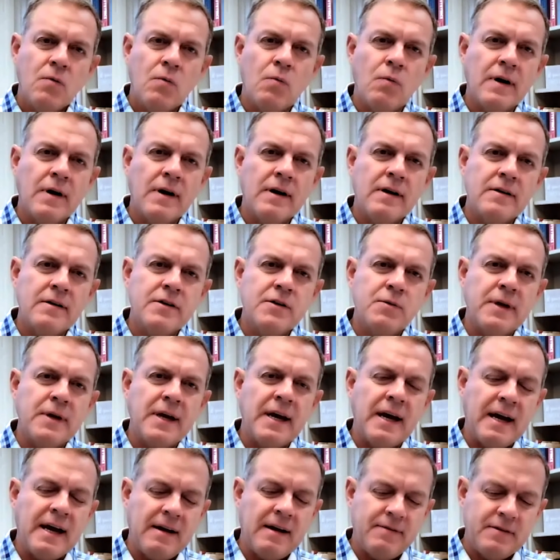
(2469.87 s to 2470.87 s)
Where do we
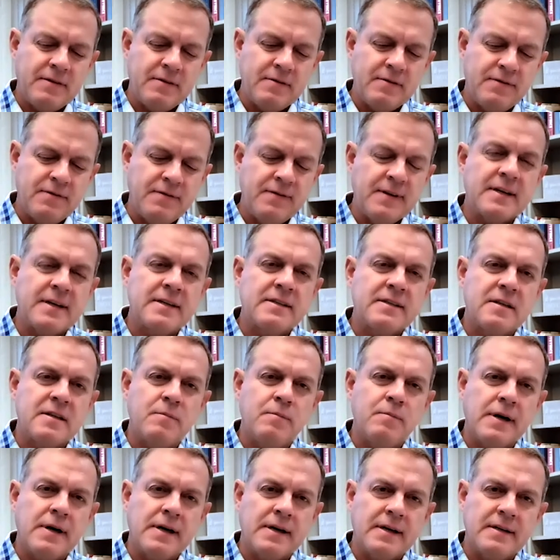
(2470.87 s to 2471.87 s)
have to fix
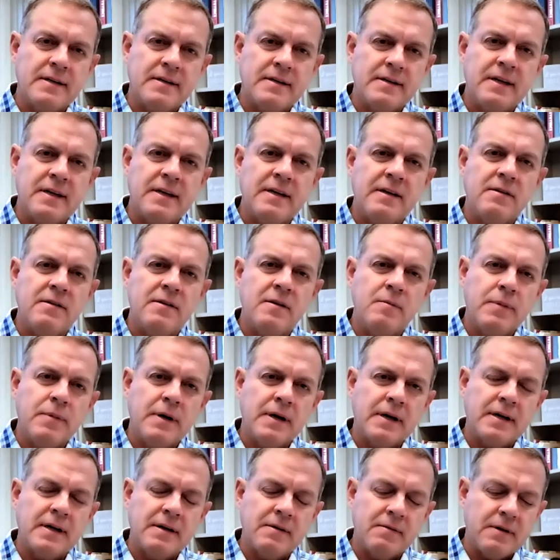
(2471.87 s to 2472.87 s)
the bucket to heal the
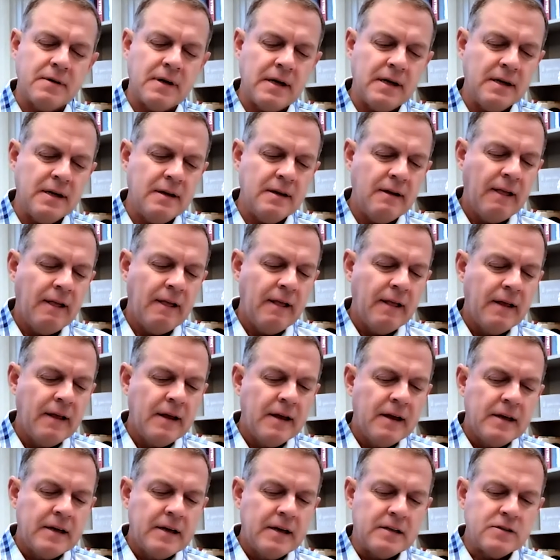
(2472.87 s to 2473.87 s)
bucket, right?
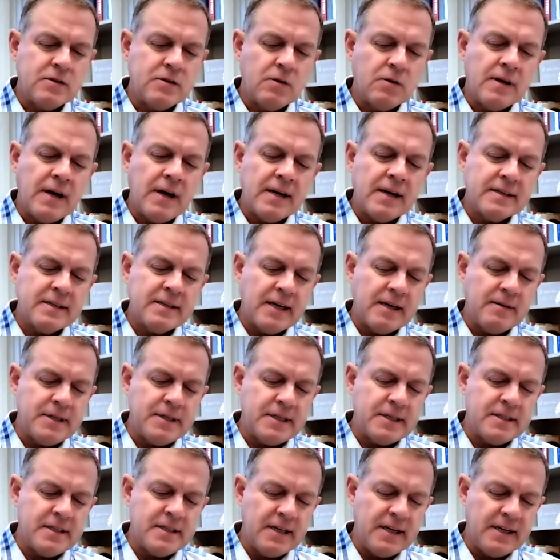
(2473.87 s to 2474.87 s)
And so a lot of times
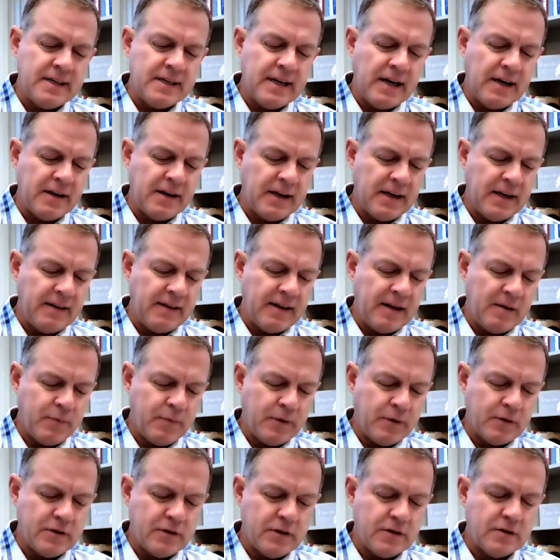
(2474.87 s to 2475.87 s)
just sitting down and getting
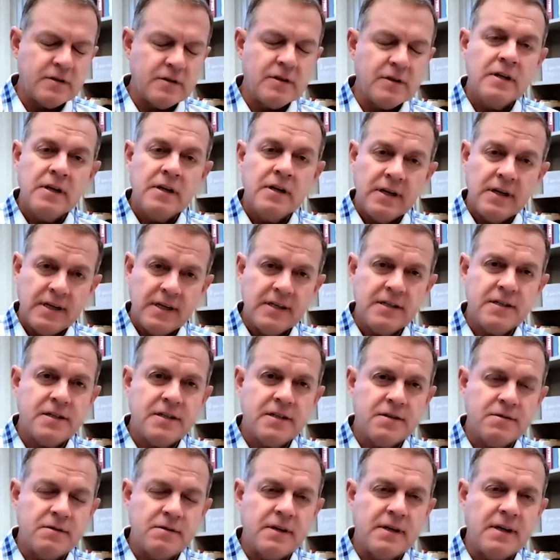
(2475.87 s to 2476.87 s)
that person's
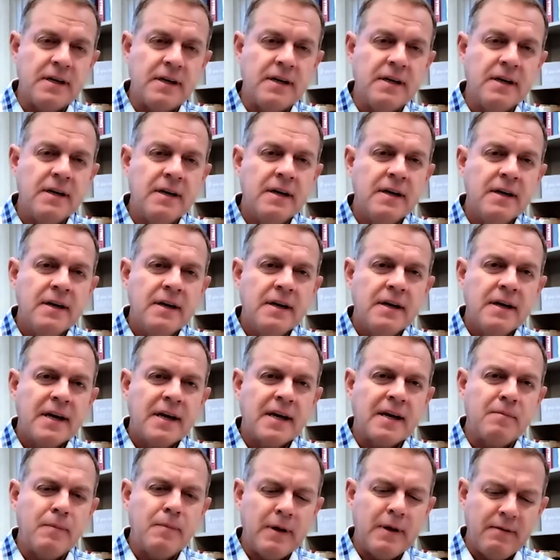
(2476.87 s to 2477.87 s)
history
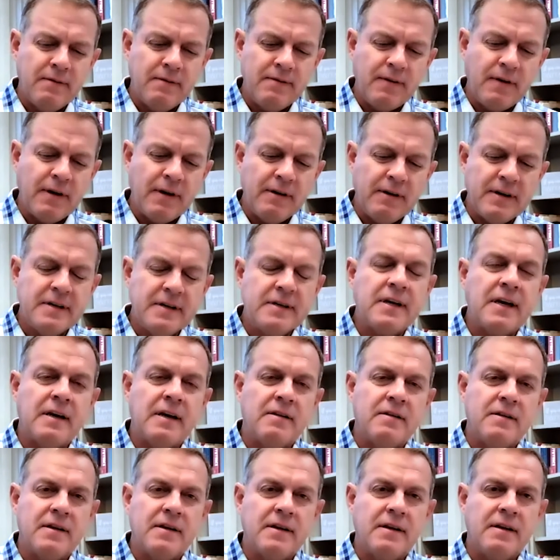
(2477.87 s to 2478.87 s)
can be very
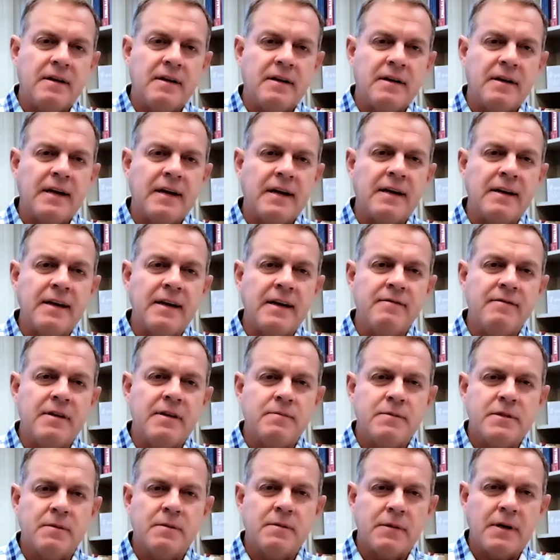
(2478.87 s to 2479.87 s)
telling, and I can give
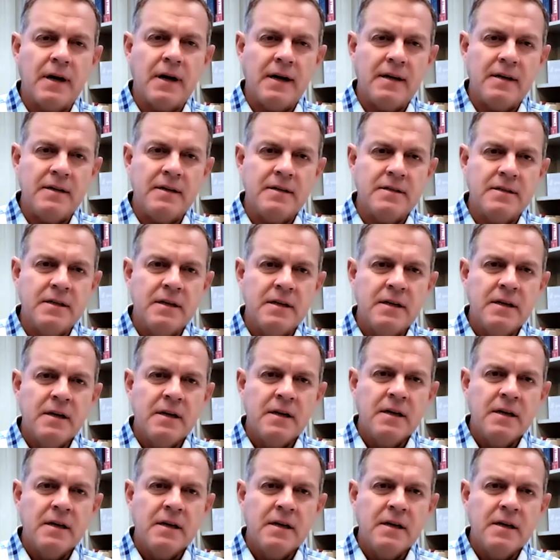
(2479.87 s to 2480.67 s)
them some guidance.